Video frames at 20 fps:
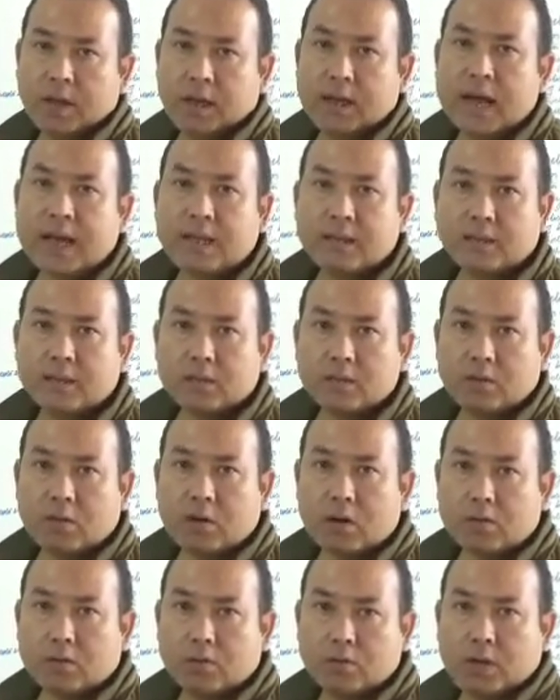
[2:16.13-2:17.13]
It has
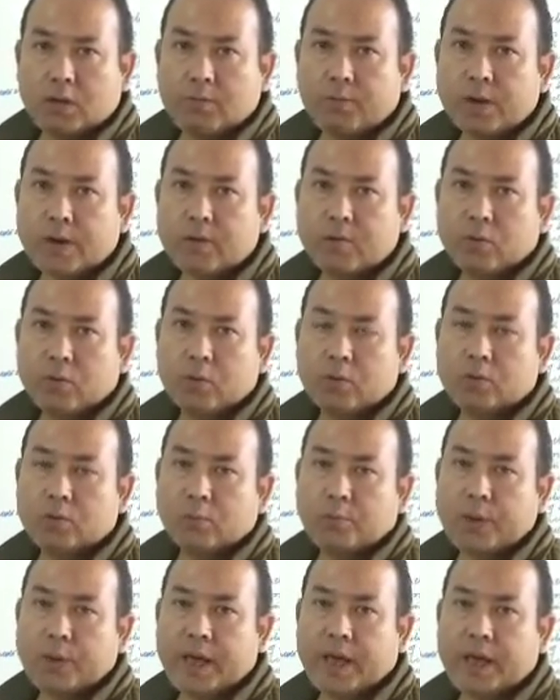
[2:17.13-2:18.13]
got two different roles
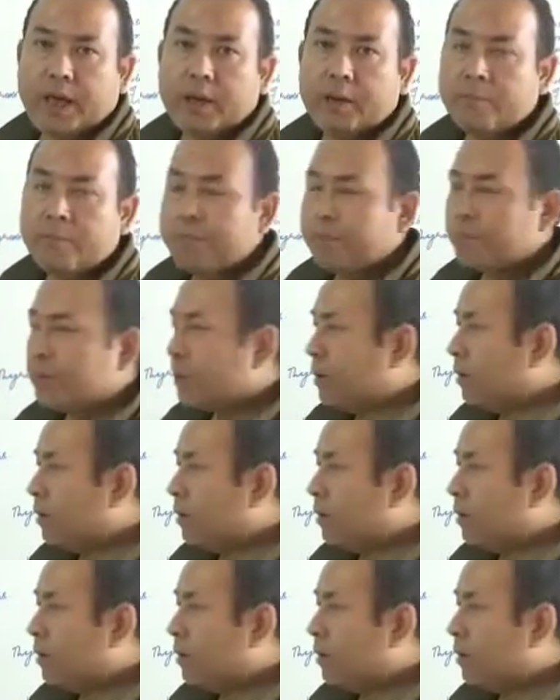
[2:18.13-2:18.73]
to play.